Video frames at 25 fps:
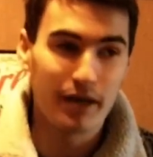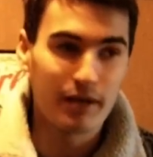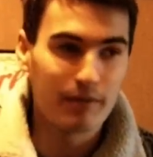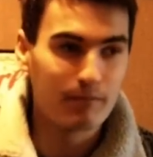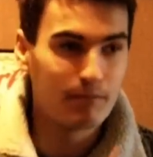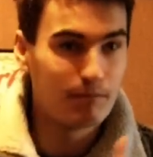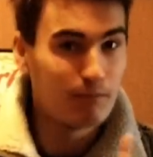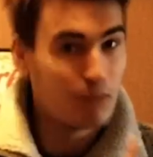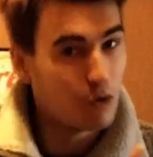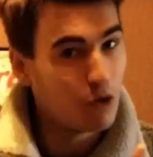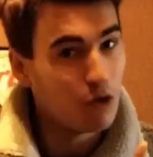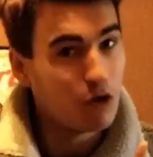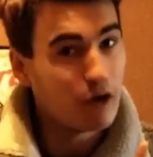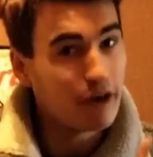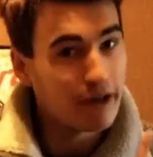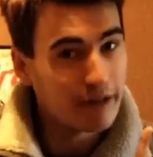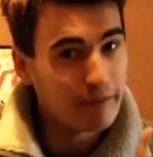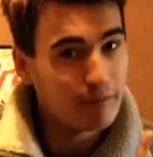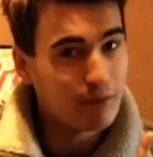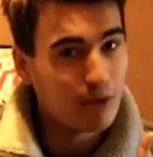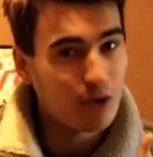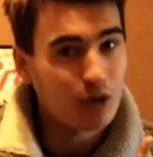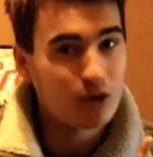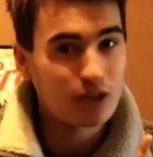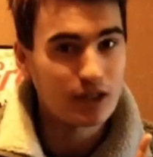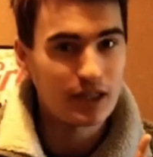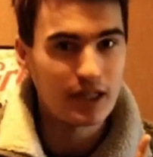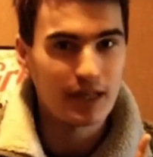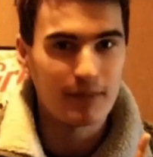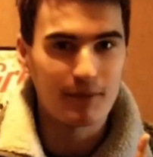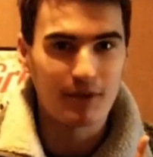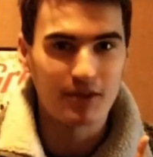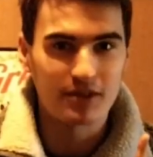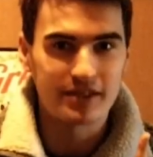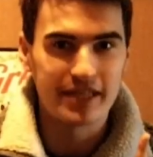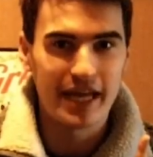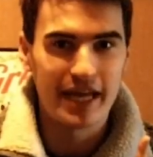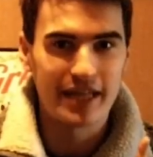But more importantly
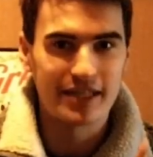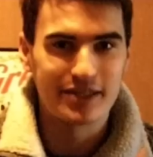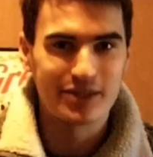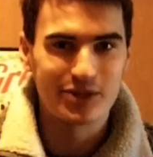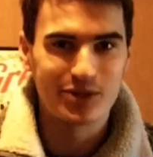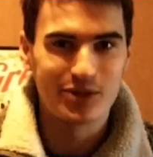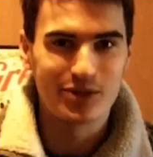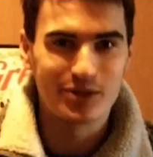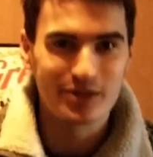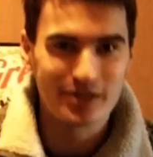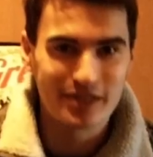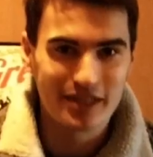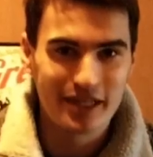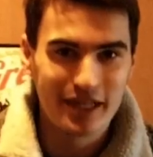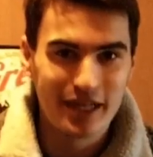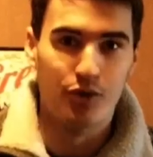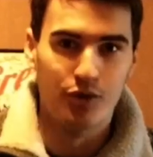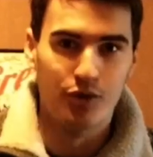about Tesco's,